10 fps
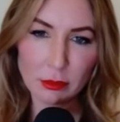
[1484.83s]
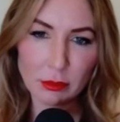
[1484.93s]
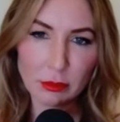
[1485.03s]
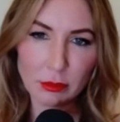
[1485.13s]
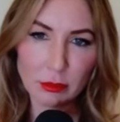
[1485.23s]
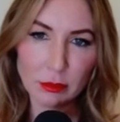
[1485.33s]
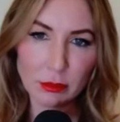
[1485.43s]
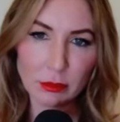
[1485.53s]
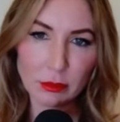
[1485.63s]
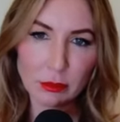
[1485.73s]

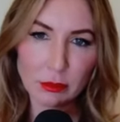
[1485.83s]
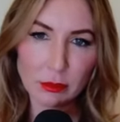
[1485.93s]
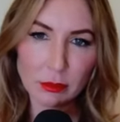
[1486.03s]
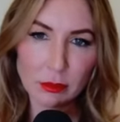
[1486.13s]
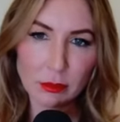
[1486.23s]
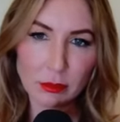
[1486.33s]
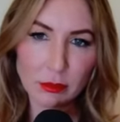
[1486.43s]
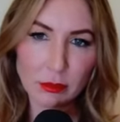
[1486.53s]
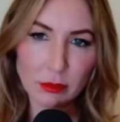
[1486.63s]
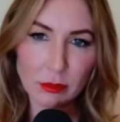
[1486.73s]

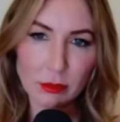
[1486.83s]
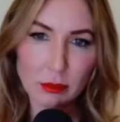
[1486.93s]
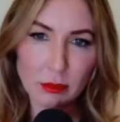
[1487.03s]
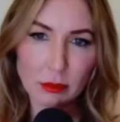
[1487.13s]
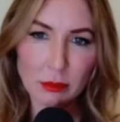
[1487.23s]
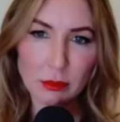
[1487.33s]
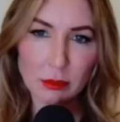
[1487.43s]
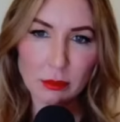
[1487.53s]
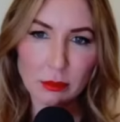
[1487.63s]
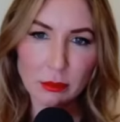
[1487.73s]

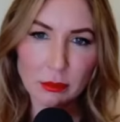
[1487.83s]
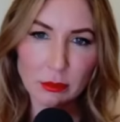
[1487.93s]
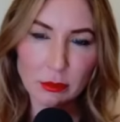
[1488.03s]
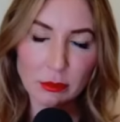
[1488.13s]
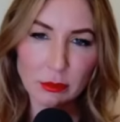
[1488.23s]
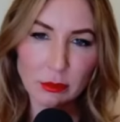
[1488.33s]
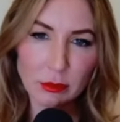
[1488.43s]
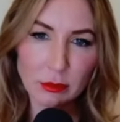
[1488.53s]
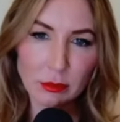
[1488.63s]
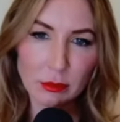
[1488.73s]

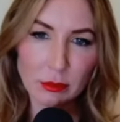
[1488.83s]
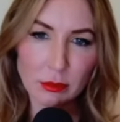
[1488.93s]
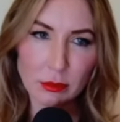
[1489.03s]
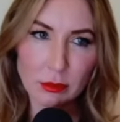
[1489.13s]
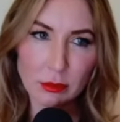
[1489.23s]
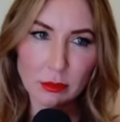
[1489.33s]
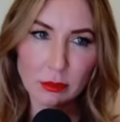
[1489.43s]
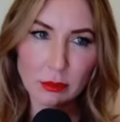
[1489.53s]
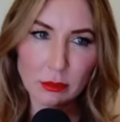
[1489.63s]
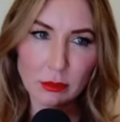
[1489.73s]

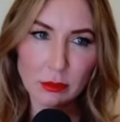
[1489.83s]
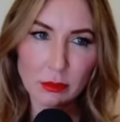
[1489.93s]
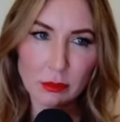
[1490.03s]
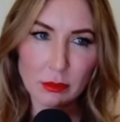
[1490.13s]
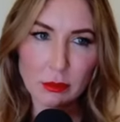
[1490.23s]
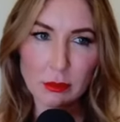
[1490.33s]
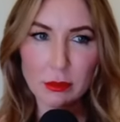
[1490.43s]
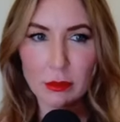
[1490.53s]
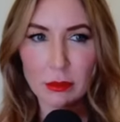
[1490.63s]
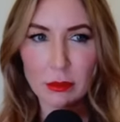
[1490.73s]

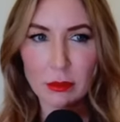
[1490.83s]
[no speech]